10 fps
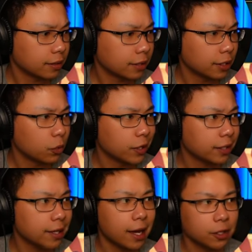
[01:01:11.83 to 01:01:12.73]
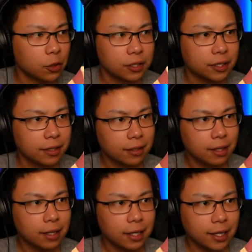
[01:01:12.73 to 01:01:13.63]
In a week? Yeah, usually
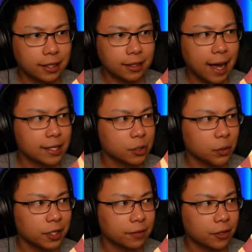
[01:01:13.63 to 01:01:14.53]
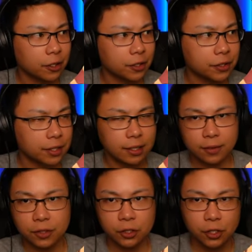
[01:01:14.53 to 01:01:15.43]
in the last week of the cursed city of
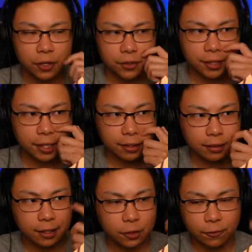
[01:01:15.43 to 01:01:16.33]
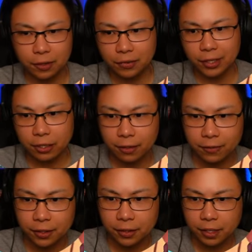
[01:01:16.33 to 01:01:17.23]
Centranos they they do free regear
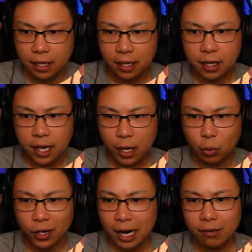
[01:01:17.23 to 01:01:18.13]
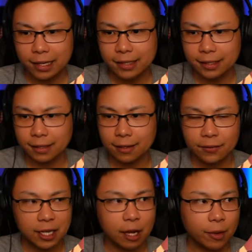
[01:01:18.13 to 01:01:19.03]
events. And one hour isn't enough
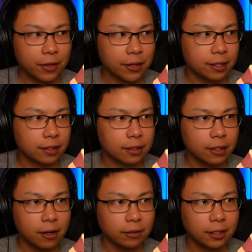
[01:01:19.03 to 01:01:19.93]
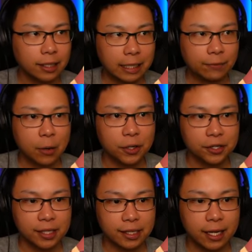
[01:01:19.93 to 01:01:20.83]
time, I think. You know how lo- like if I were to
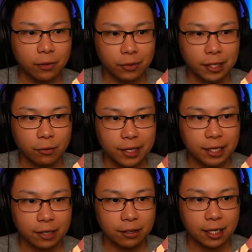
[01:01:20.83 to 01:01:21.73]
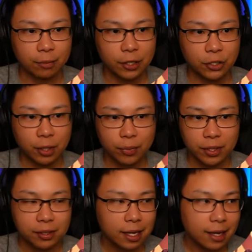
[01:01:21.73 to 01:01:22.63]
sit down and really regear a lot of my
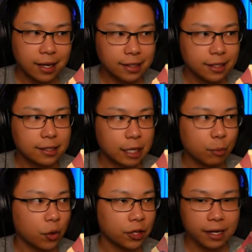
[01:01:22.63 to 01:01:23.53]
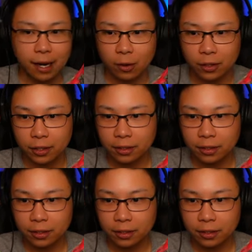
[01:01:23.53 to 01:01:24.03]
champions, it's going to take more than an hour.